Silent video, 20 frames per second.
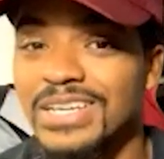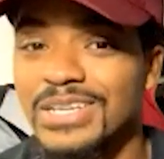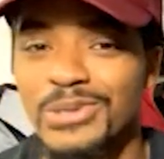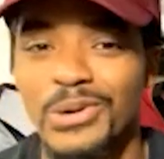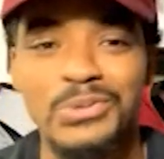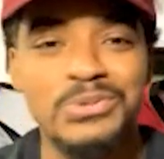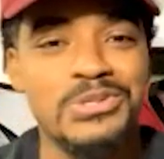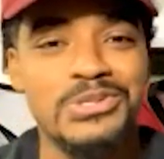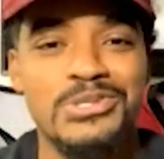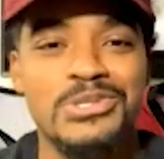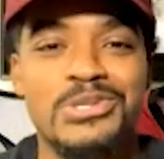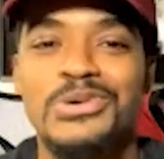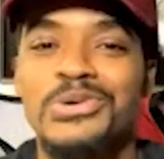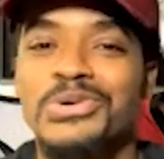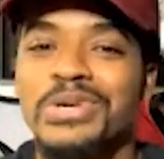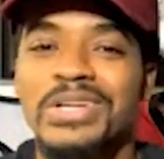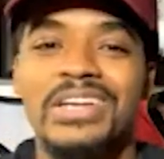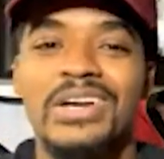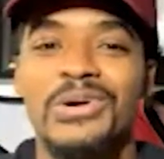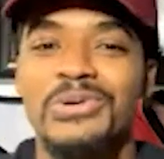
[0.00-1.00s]
Don't just do
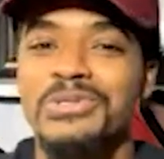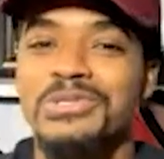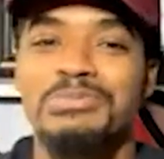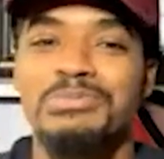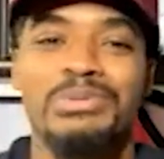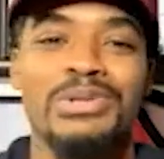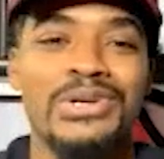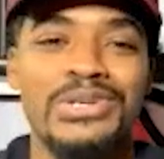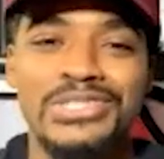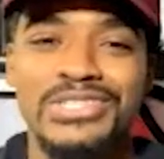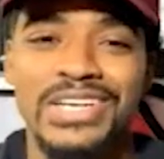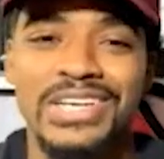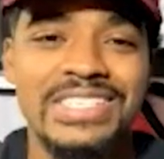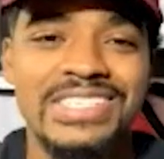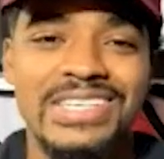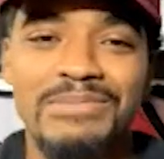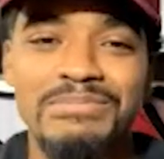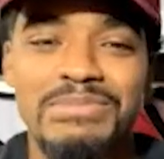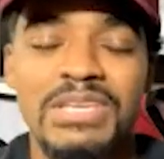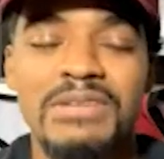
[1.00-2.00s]
it and go splurge on
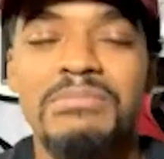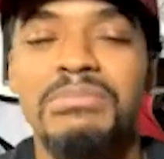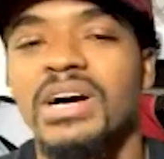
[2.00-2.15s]
something.